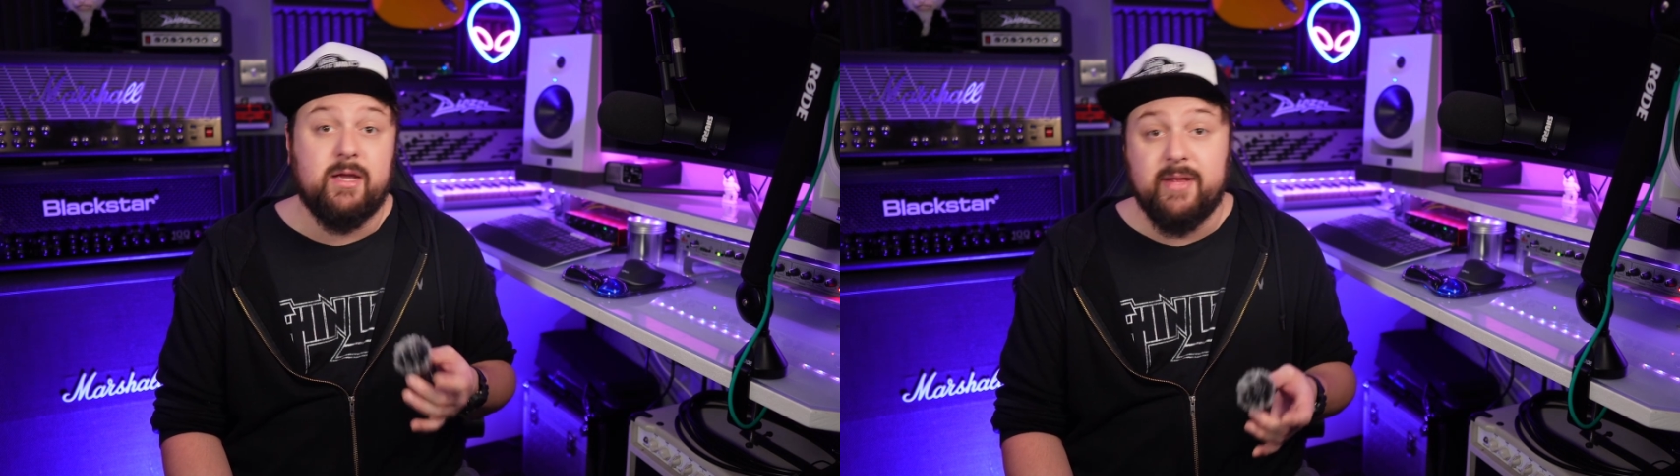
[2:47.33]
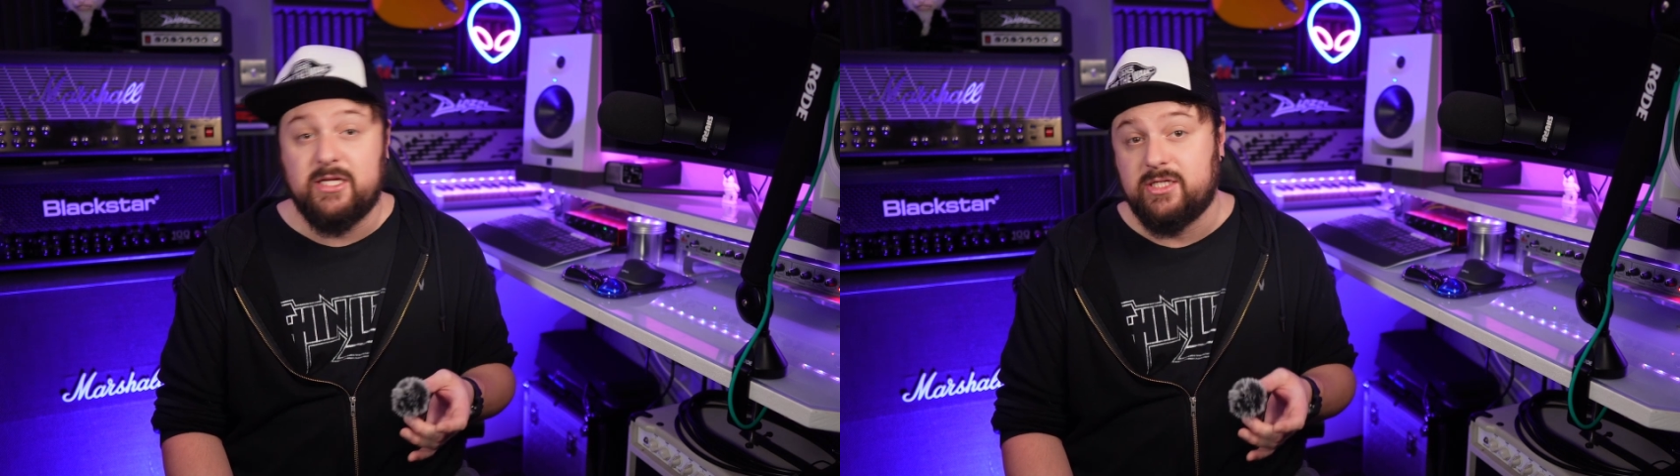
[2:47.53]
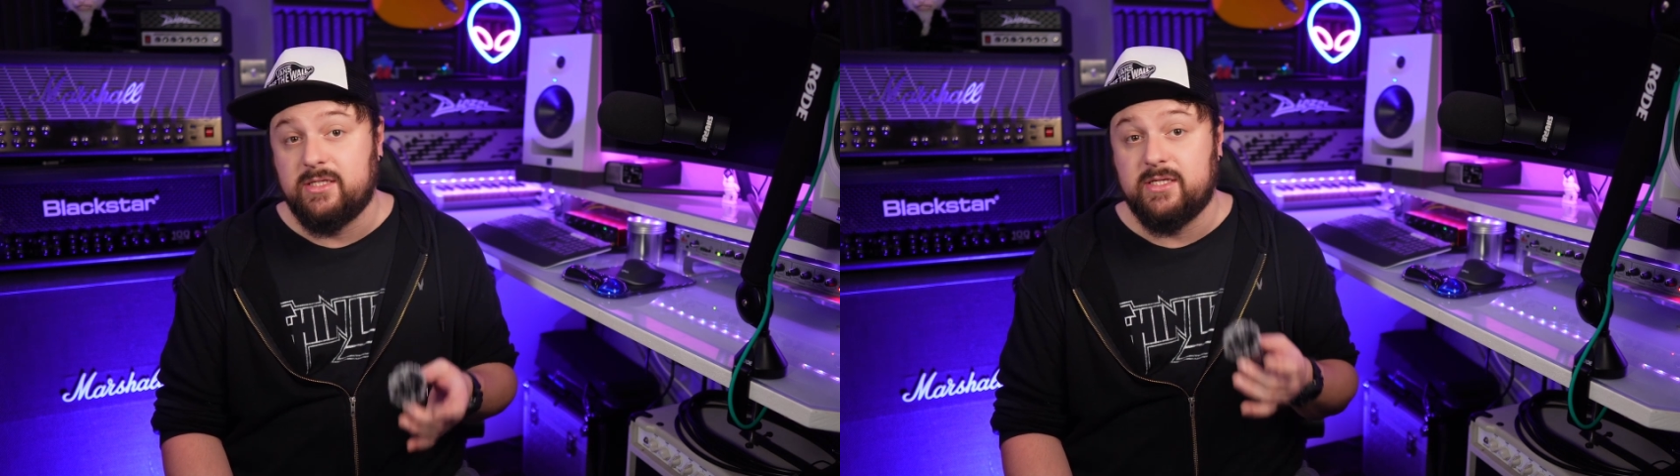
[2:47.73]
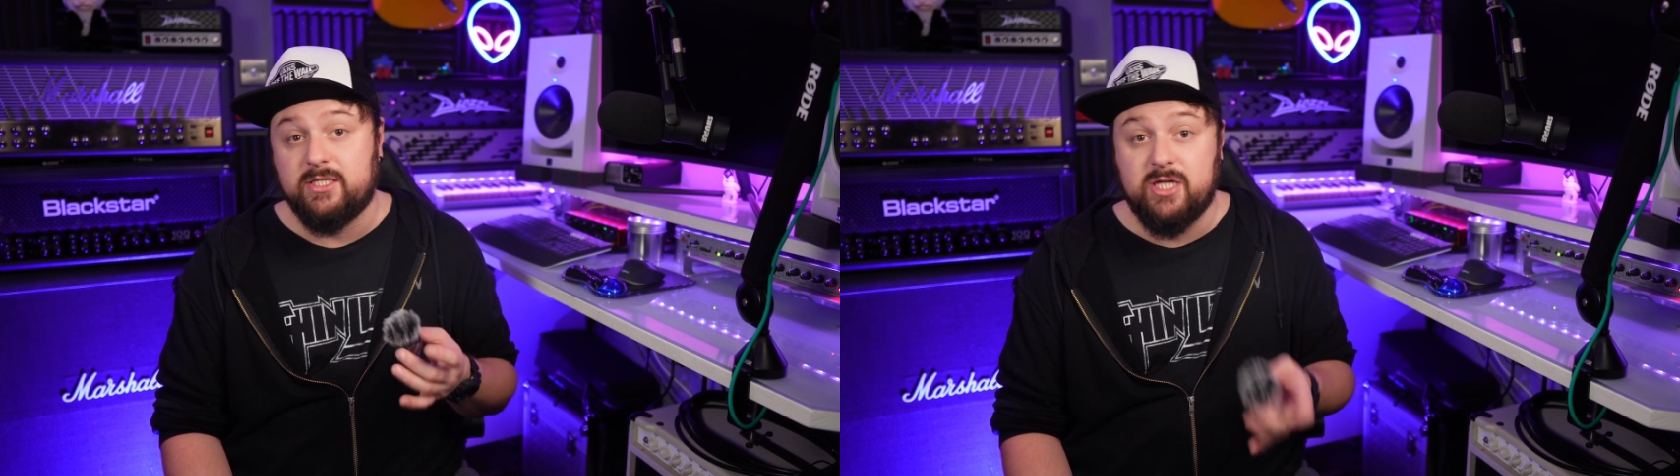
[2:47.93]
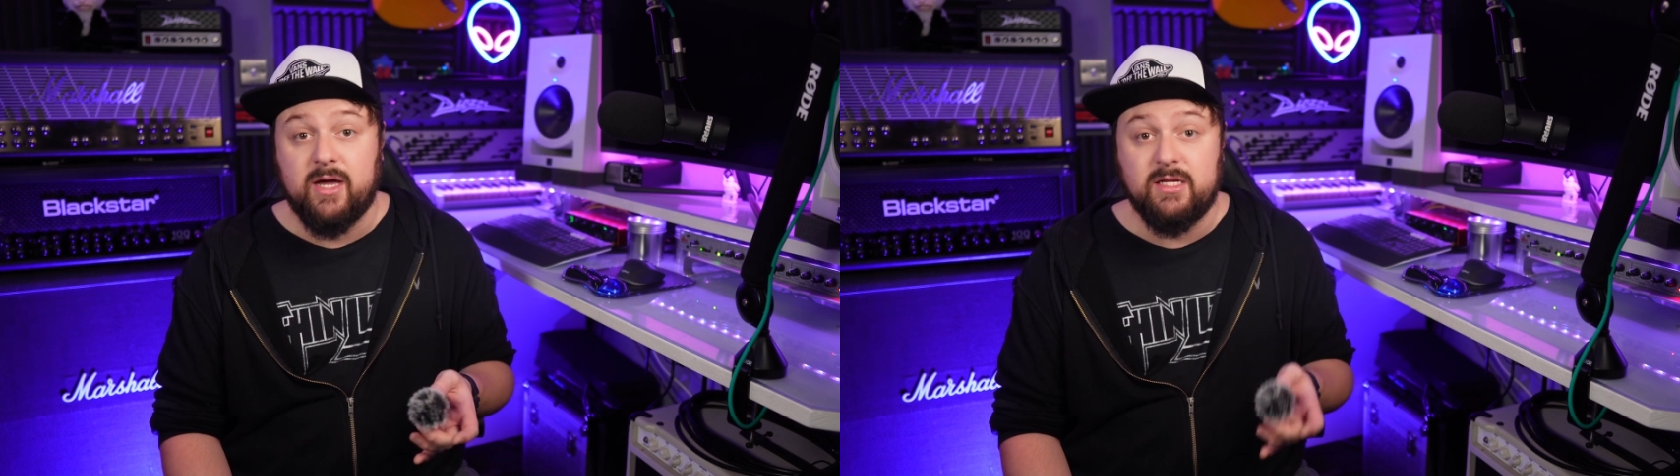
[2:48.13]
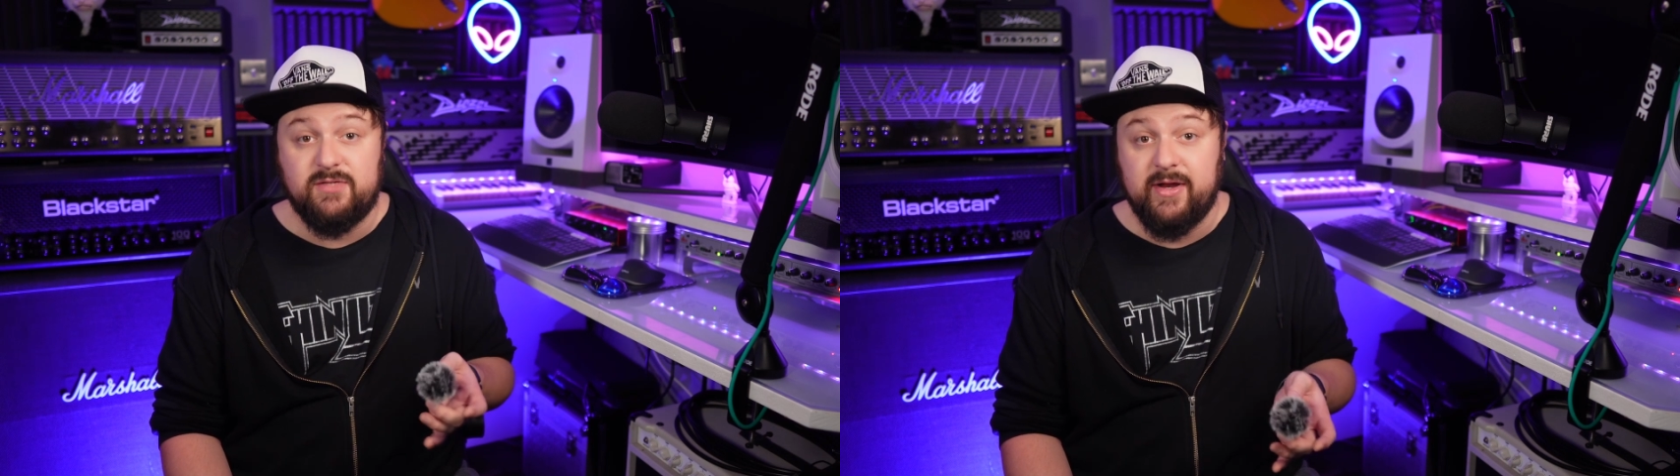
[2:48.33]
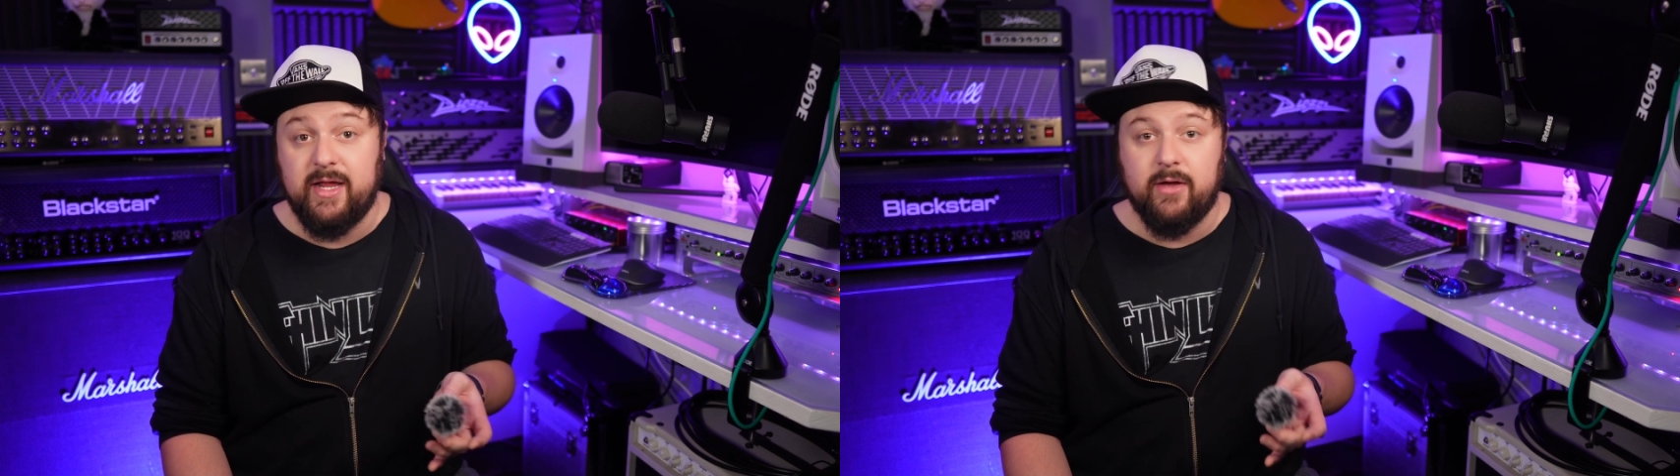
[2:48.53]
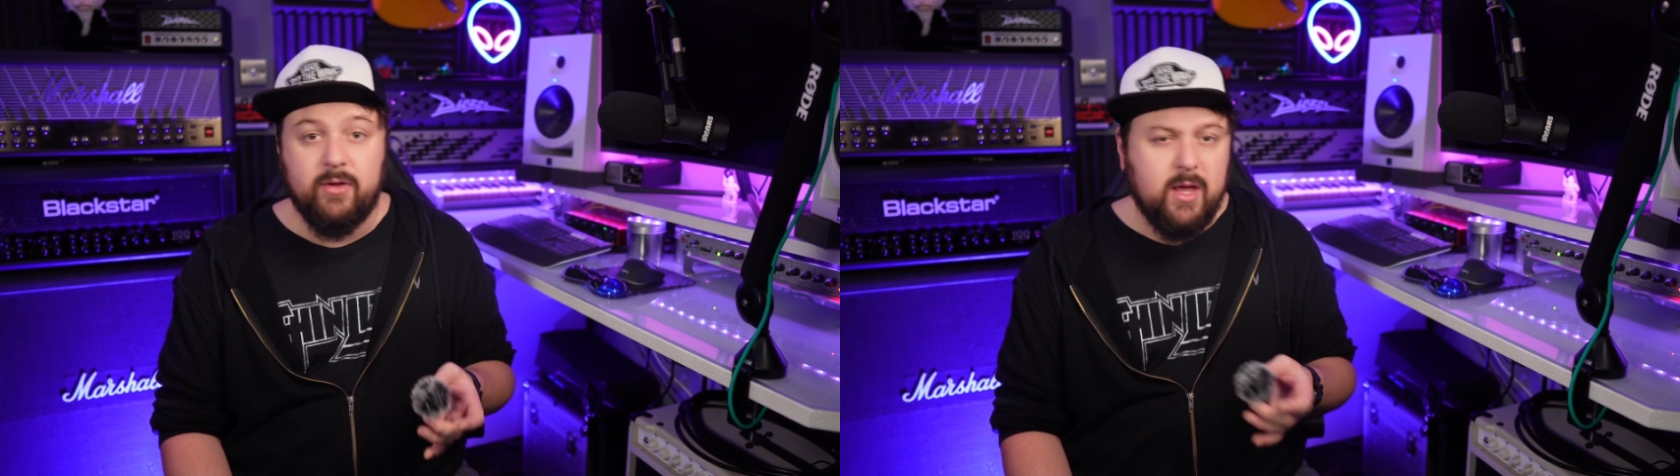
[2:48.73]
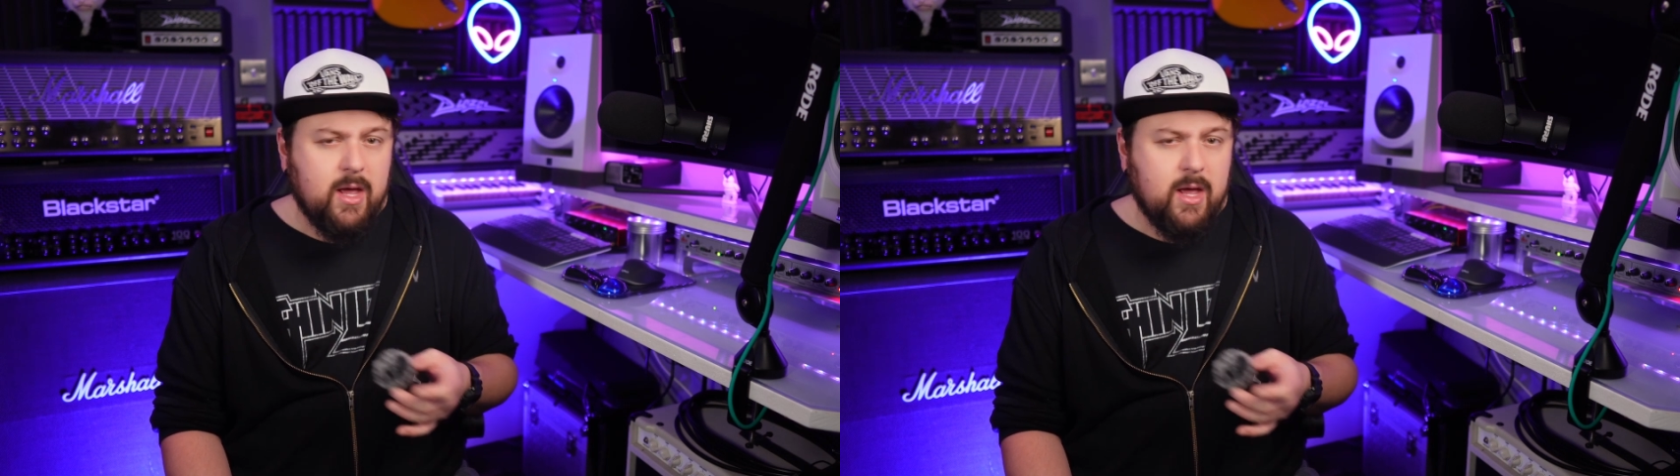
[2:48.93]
mentioned at the start of this video.